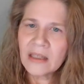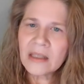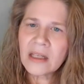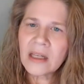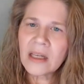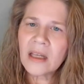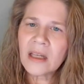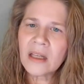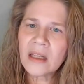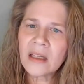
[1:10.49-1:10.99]

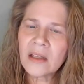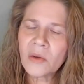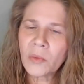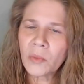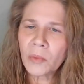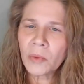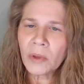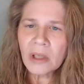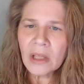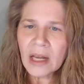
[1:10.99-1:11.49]
and
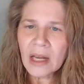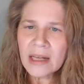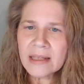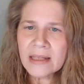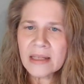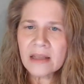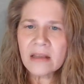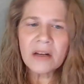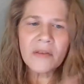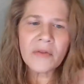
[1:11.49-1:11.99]

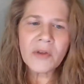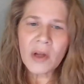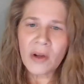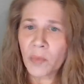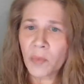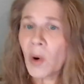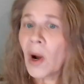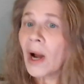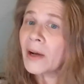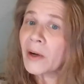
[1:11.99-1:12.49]
realizing that if you have
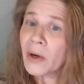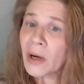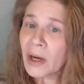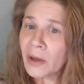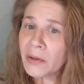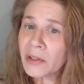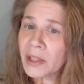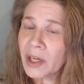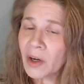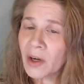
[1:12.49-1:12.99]
prior
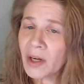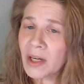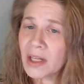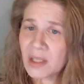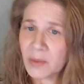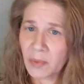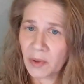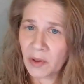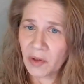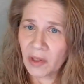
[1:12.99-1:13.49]
healthcare
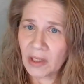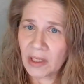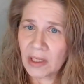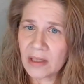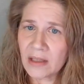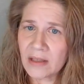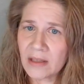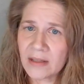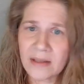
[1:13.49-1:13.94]
experience,